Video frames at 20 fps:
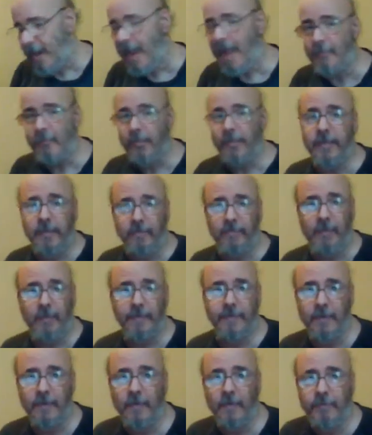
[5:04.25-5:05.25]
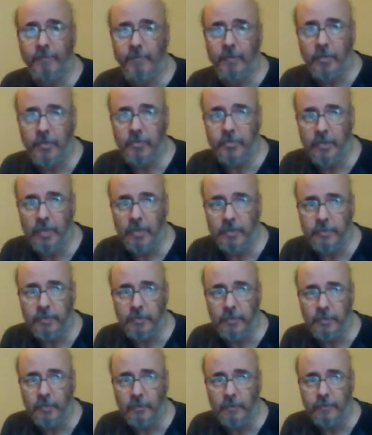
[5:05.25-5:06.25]
I'm going to give myself an injection
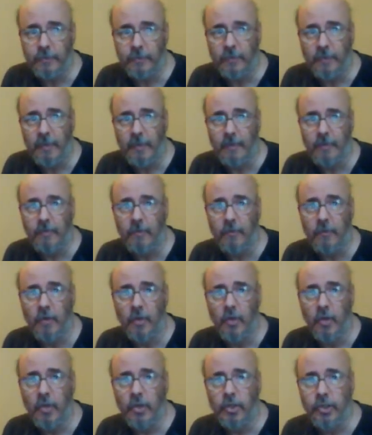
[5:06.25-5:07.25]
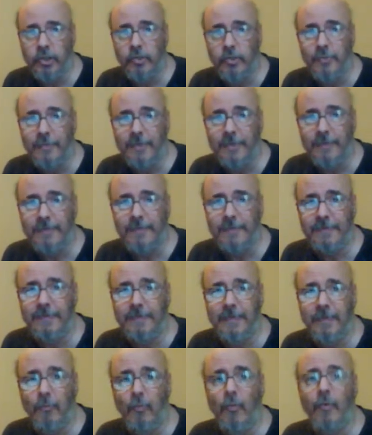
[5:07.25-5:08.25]
here so that you can
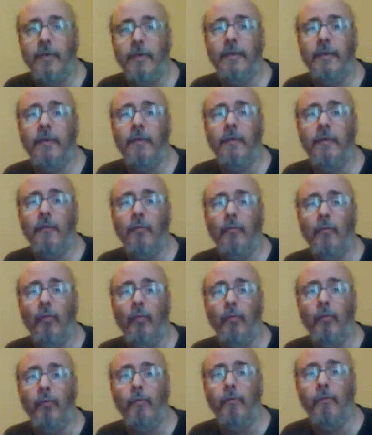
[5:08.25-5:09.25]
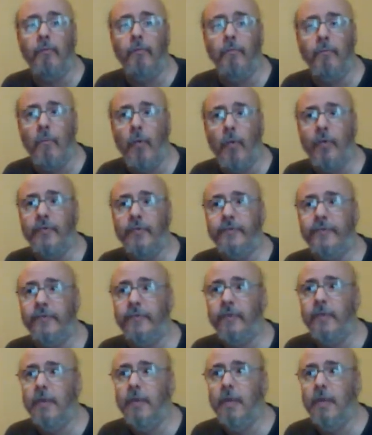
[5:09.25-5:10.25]
see one of the
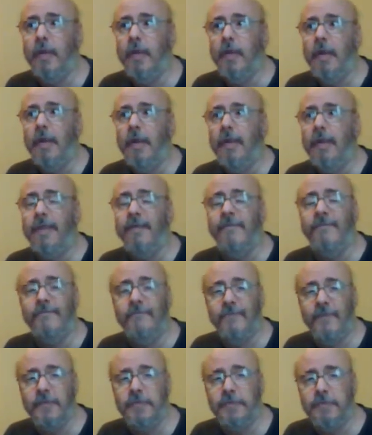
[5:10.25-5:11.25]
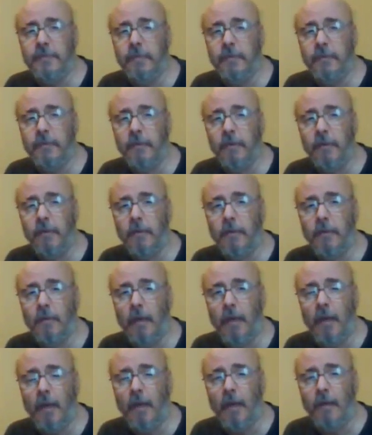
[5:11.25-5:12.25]
most efficient
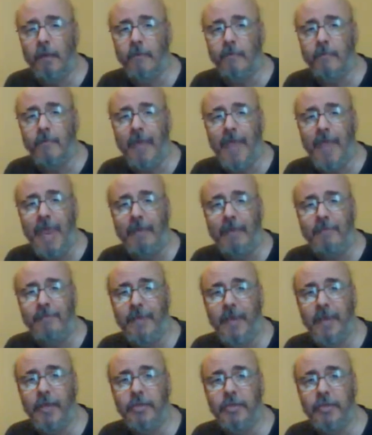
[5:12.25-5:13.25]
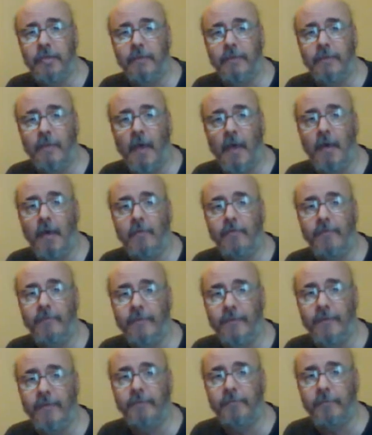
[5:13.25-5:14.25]
adaptations
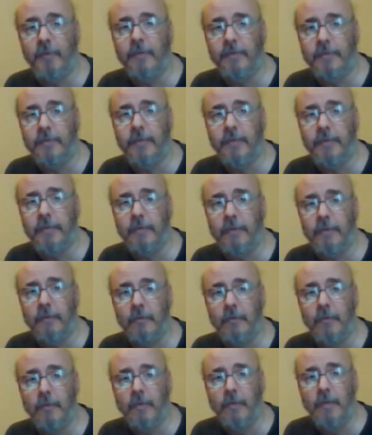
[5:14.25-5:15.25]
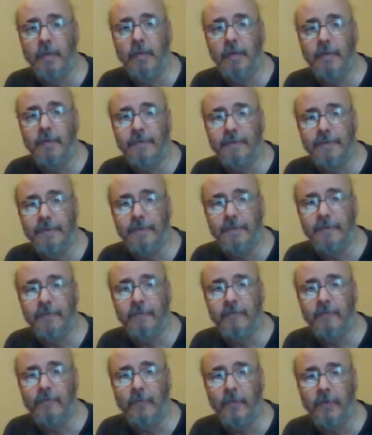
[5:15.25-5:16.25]
of this particular
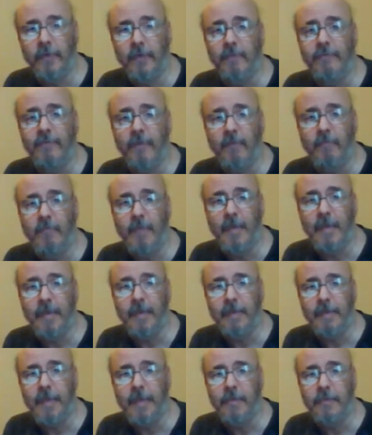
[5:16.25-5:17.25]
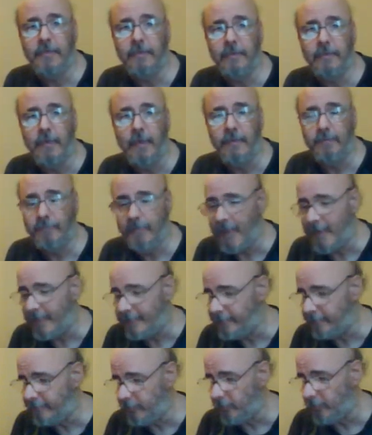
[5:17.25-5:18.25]
system for giving a medication that's
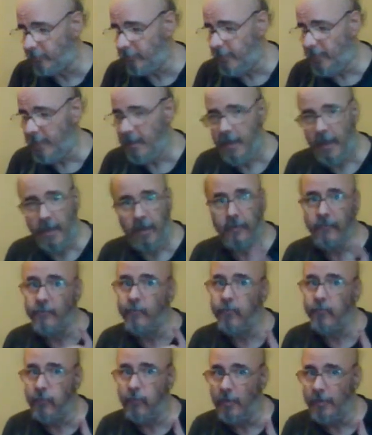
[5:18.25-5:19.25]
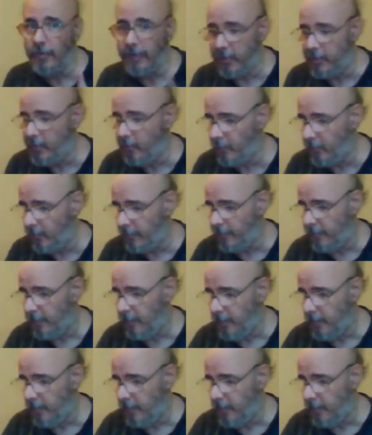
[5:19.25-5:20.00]
possible, and it's really cool.